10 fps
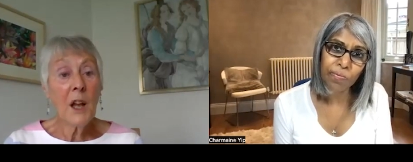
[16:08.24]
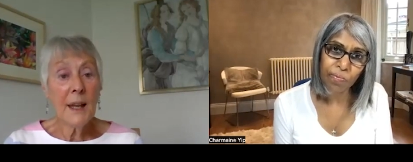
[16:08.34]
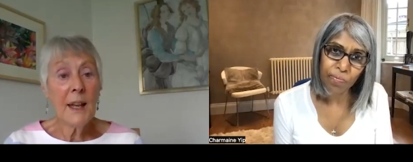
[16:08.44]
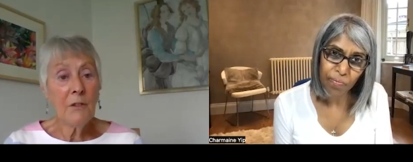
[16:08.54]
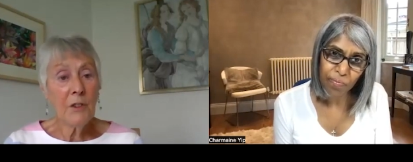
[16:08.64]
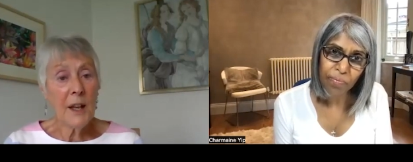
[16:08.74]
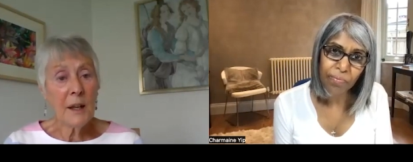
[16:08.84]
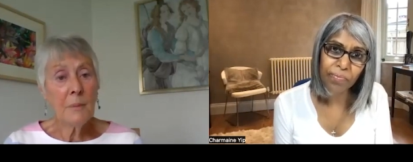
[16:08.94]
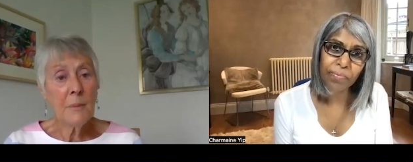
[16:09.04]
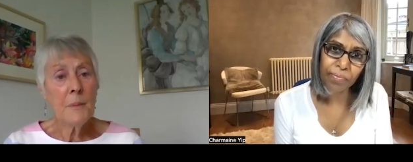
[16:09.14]
Speaker 1: one evening.
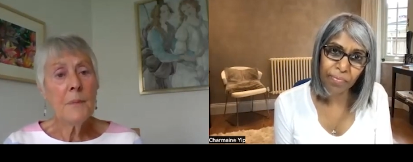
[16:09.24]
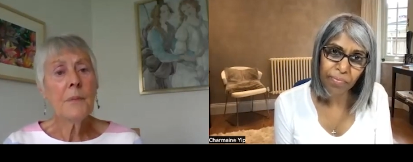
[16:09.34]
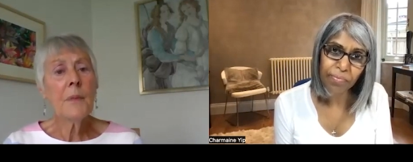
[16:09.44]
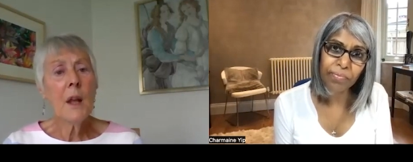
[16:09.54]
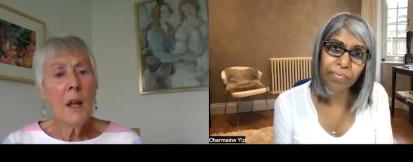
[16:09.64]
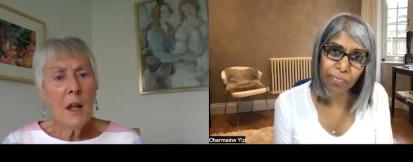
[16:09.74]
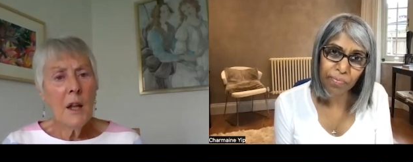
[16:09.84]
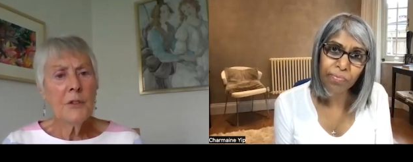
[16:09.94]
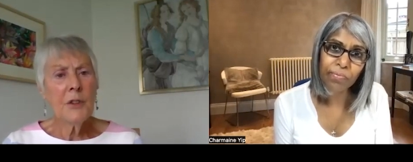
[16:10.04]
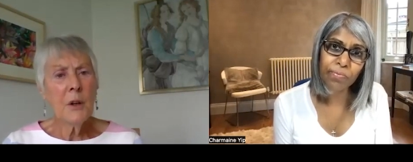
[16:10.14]

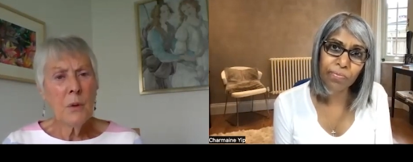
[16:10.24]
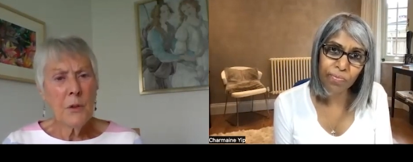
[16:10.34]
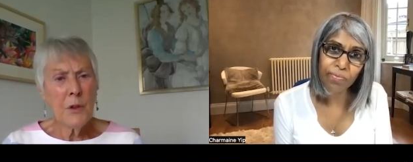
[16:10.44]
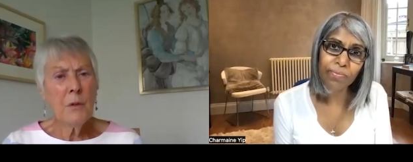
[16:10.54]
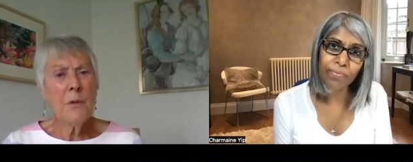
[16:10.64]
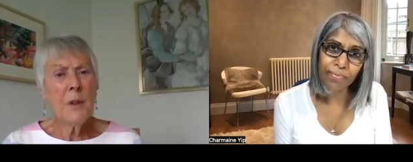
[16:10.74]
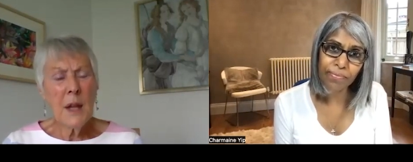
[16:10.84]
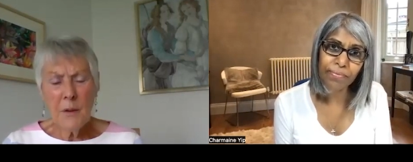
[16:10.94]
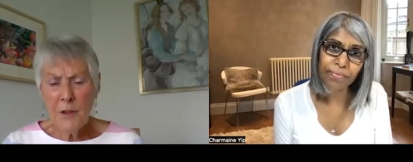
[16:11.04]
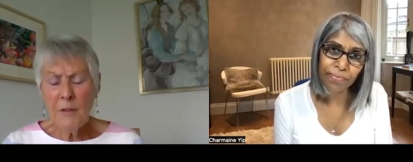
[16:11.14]
So the
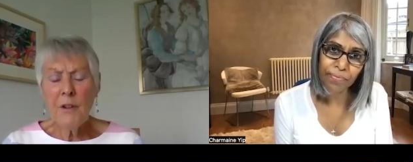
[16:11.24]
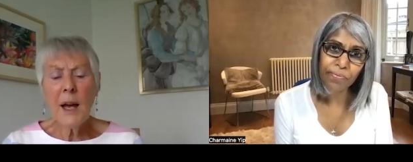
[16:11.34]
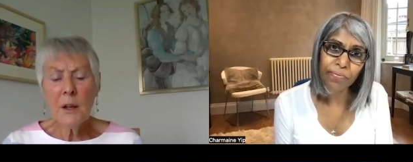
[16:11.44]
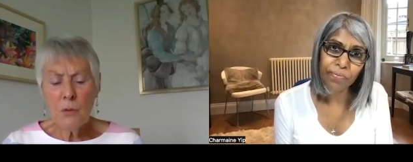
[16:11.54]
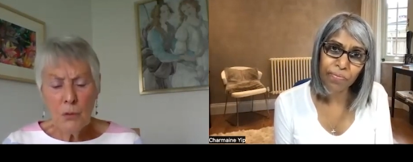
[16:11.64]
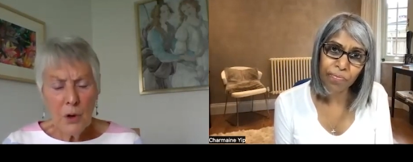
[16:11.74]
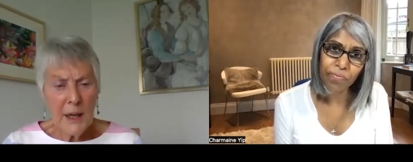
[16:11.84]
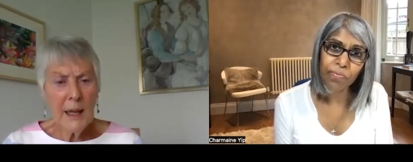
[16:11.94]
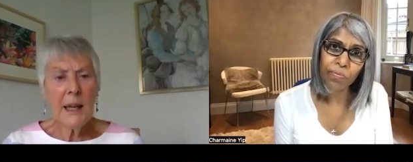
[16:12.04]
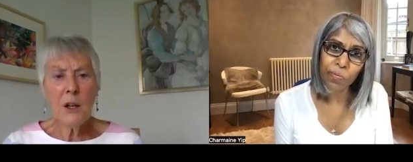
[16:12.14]
the van
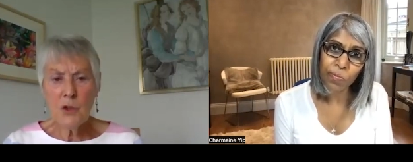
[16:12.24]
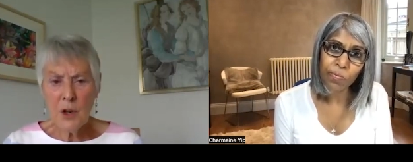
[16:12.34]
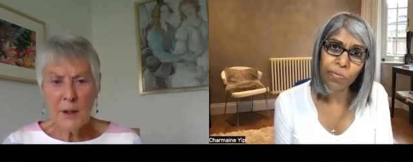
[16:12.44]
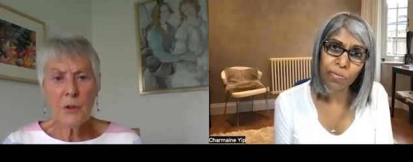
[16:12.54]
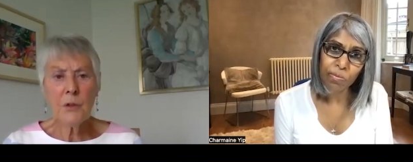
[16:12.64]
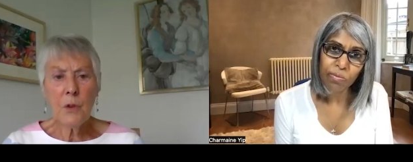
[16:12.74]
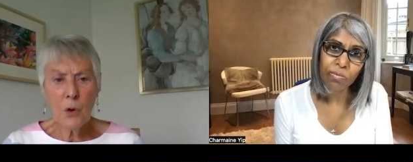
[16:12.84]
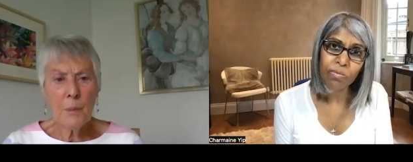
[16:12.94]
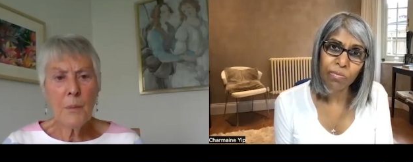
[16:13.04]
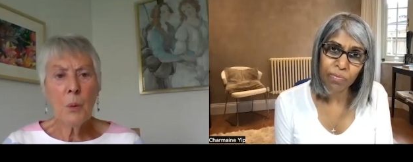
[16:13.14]
really
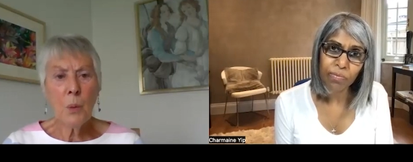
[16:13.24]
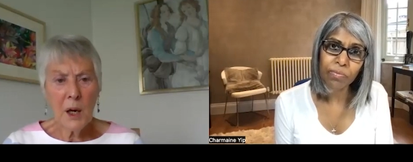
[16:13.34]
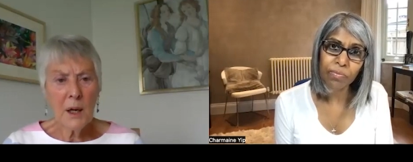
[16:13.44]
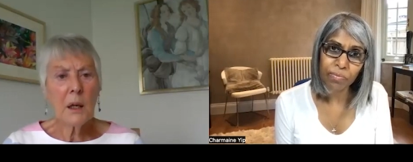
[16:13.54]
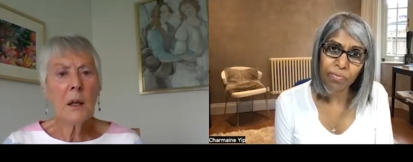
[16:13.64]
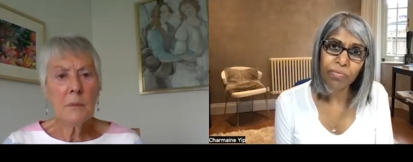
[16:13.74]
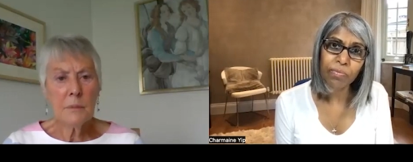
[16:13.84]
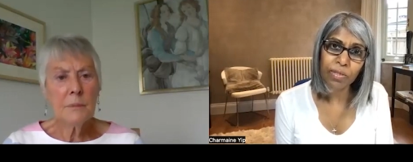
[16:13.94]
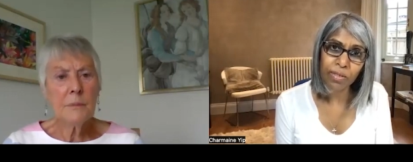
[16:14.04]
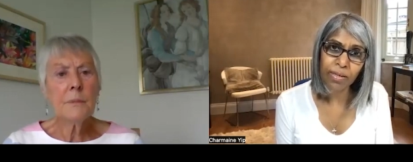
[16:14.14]
transformed the work.
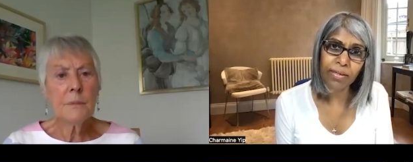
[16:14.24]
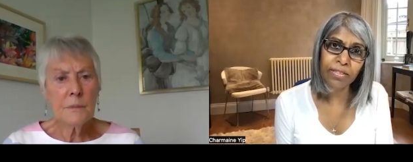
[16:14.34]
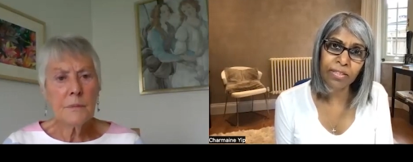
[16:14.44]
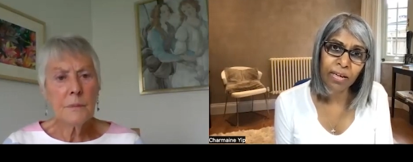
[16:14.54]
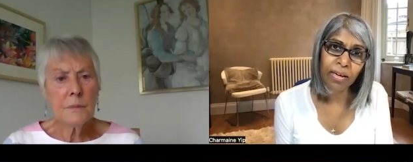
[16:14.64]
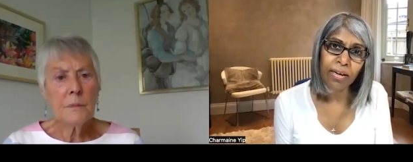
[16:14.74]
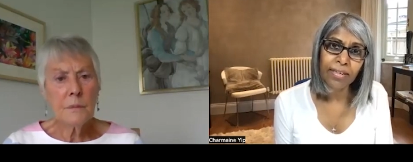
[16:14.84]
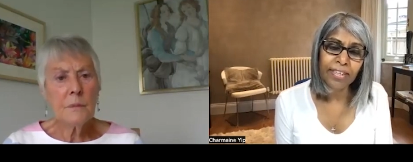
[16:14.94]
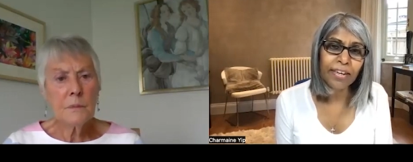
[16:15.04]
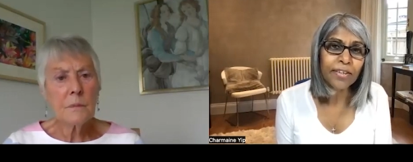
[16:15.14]
Speaker 2: Yes.
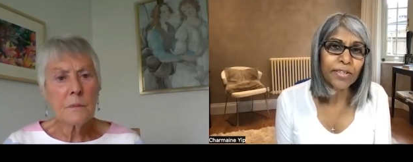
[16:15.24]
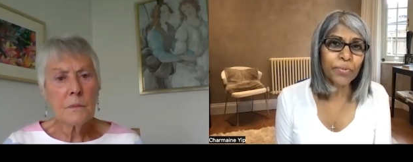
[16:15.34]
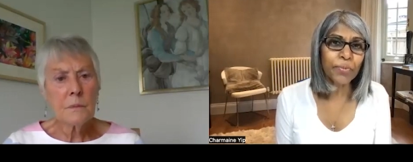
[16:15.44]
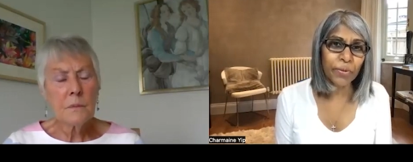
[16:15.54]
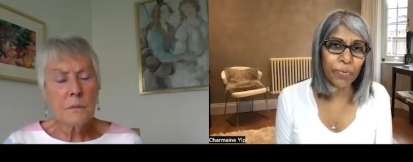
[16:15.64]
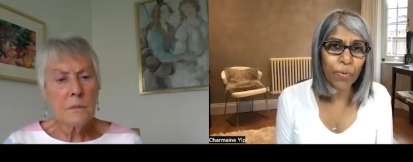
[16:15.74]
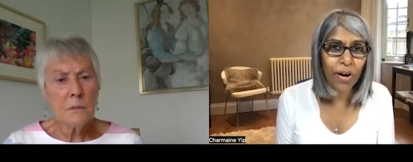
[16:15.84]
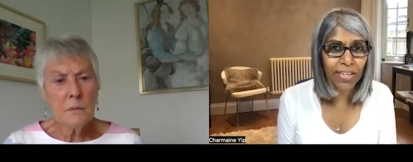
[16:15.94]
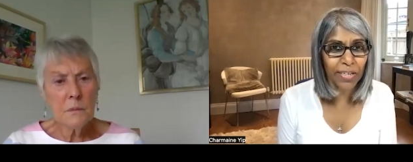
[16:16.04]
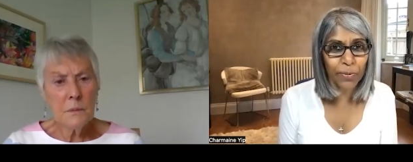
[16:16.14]
Tell us about
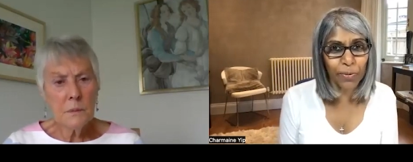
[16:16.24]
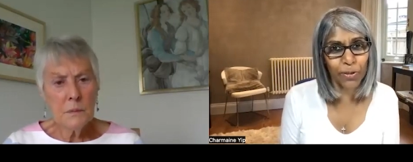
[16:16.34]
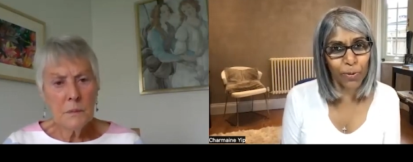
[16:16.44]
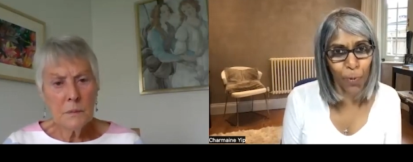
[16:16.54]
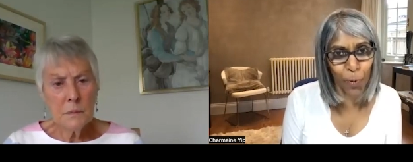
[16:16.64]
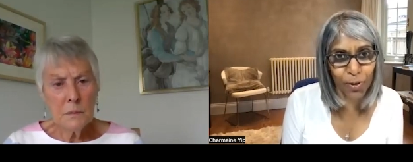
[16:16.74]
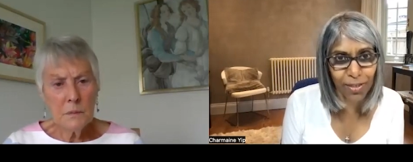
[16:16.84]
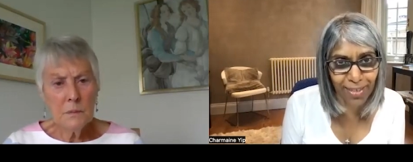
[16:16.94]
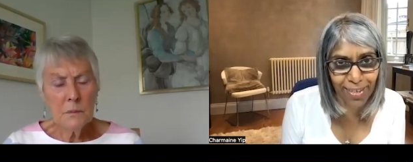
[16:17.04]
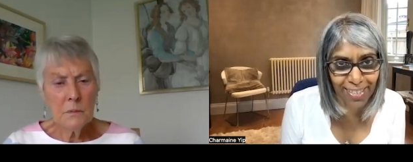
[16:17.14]
why it was called
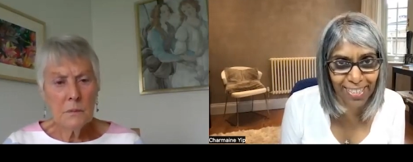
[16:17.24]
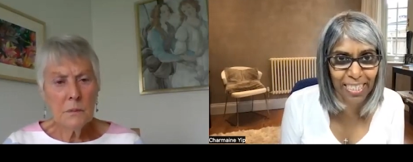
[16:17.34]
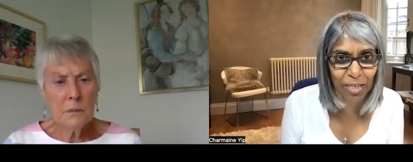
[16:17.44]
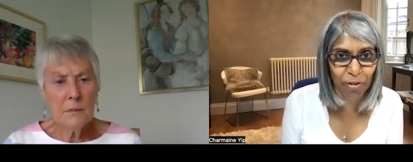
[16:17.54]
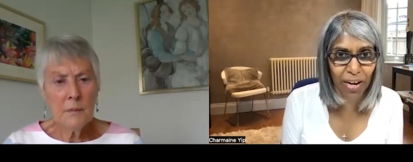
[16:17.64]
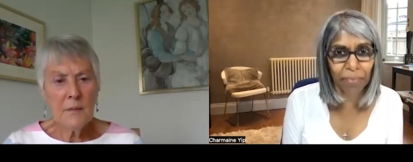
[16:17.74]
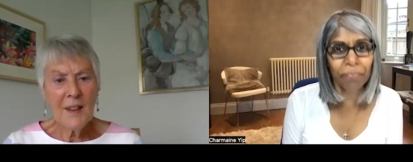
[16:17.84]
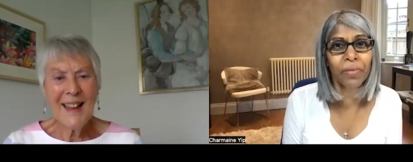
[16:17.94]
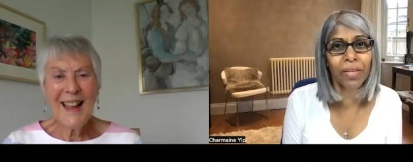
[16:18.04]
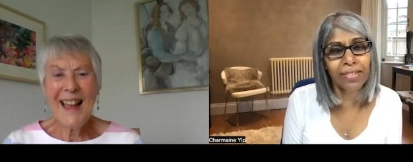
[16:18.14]
the Custard
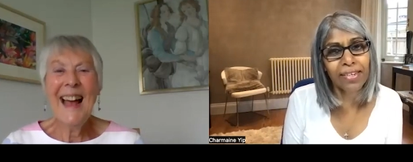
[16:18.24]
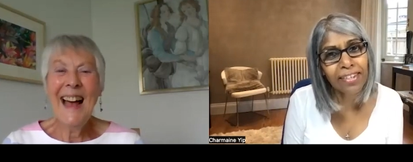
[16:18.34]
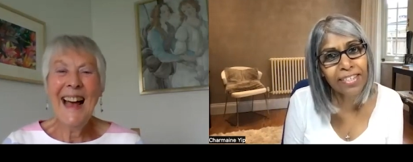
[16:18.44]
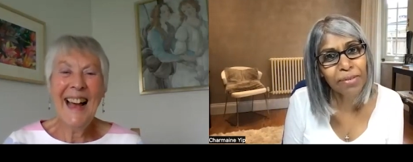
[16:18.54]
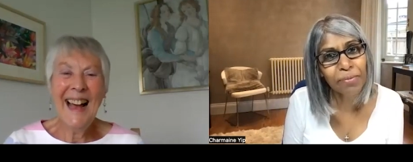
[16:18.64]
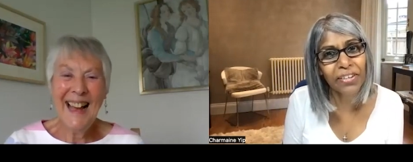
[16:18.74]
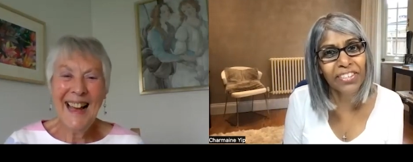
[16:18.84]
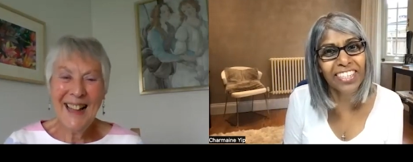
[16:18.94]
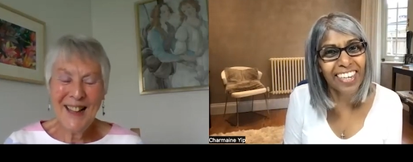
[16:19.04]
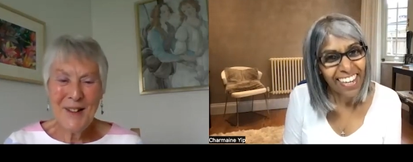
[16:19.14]
Van, and tell us
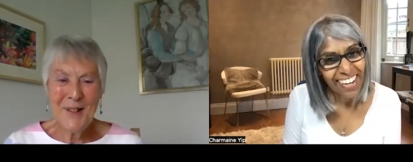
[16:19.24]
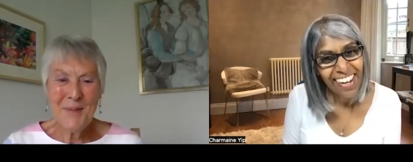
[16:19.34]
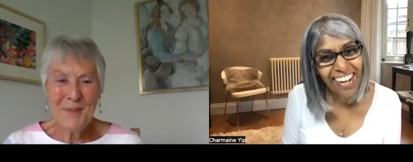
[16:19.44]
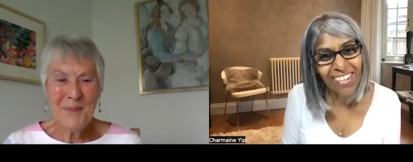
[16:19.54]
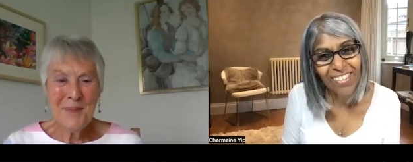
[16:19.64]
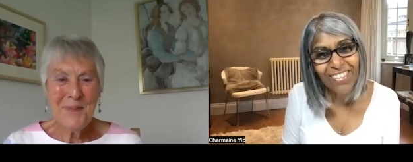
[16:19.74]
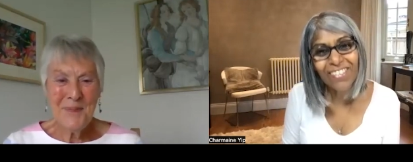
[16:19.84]
about how